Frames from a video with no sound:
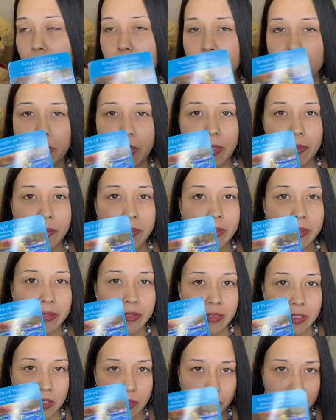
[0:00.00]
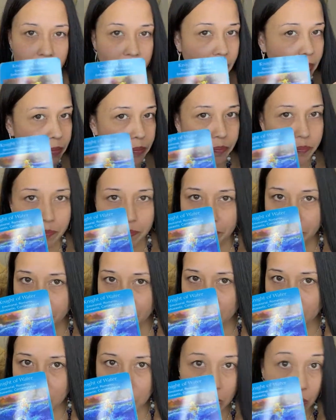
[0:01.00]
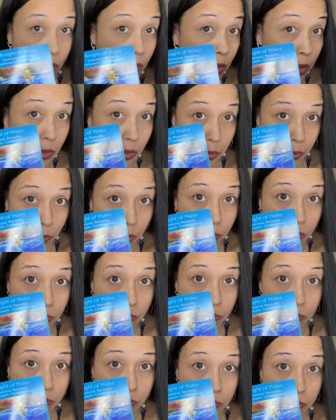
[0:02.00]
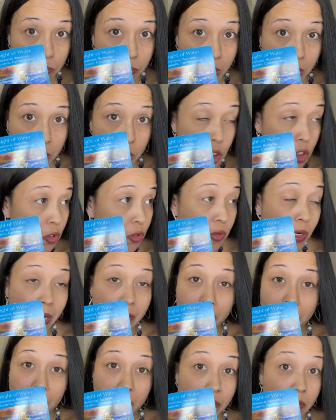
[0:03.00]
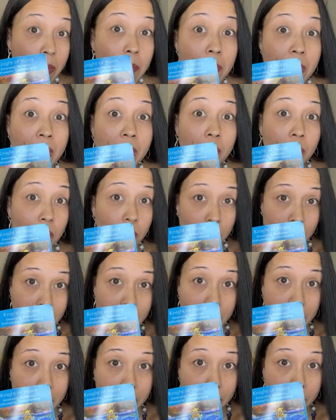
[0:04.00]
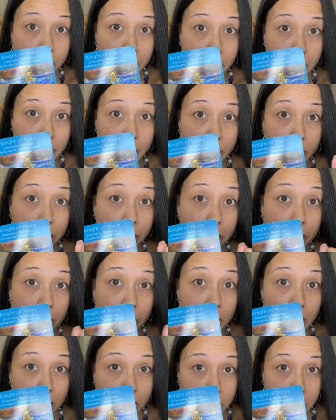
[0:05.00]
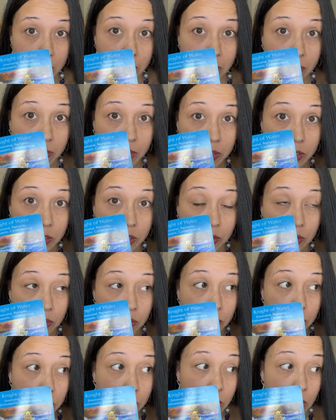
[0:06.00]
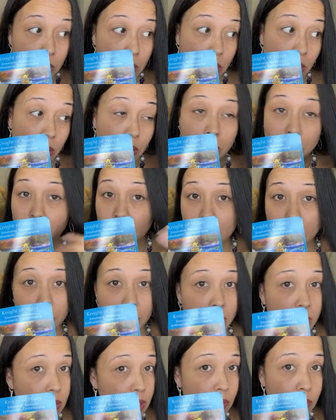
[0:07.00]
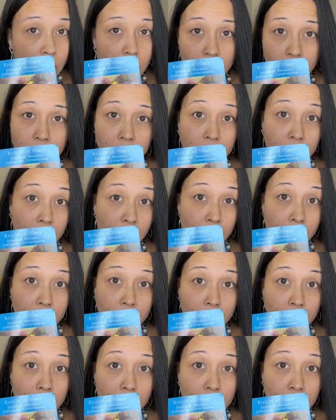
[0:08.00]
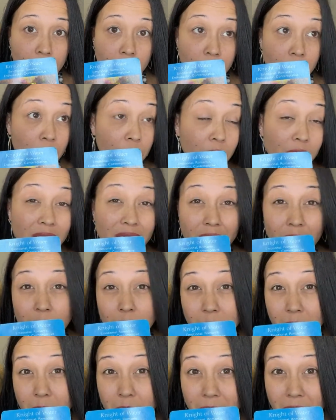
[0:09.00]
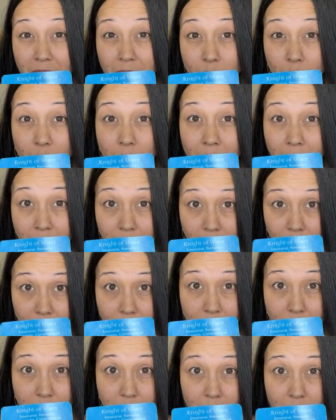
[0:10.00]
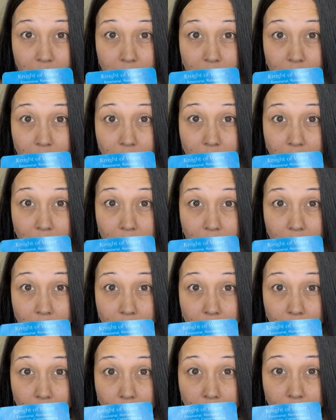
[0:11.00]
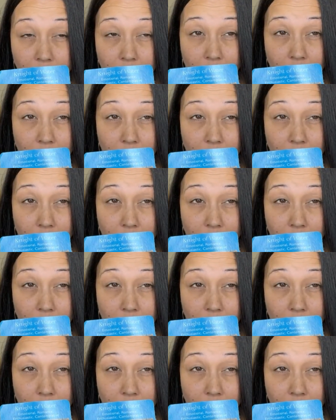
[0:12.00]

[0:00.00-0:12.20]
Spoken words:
and baby, this can be someone new that you haven't even met right now, okay? That's coming soon. Or this could be someone already in your energy. You just haven't been made aware of them yet, right?